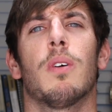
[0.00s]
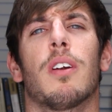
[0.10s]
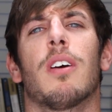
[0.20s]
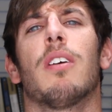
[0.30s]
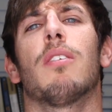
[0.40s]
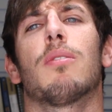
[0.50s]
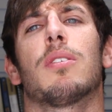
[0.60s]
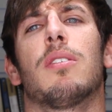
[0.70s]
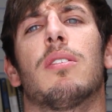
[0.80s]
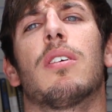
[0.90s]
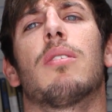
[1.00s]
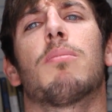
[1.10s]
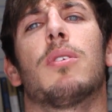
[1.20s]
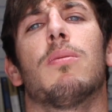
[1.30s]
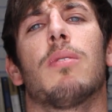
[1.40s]
What the hell is eating
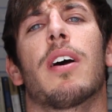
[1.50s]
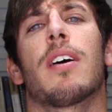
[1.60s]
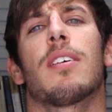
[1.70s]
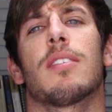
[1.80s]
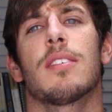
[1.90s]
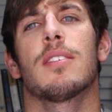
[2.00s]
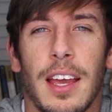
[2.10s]
them two guys?